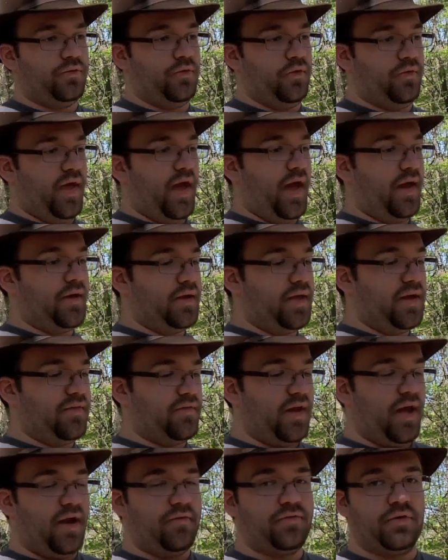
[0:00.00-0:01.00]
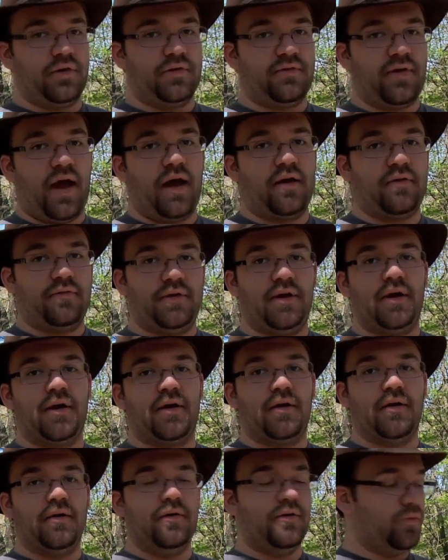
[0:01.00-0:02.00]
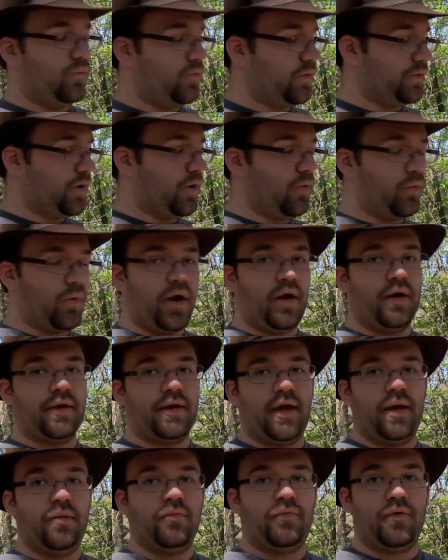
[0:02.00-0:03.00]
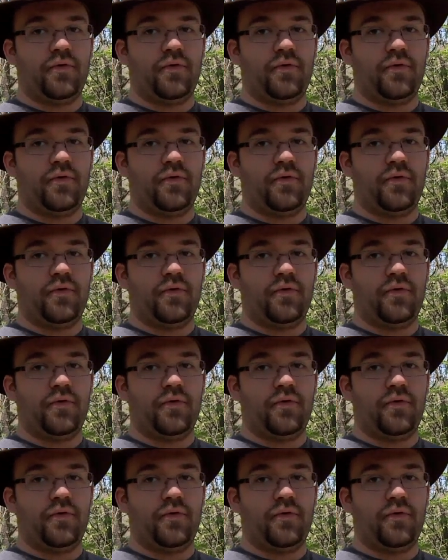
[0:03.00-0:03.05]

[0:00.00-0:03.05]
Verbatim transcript: so that even after it's out of here, we'll know where it came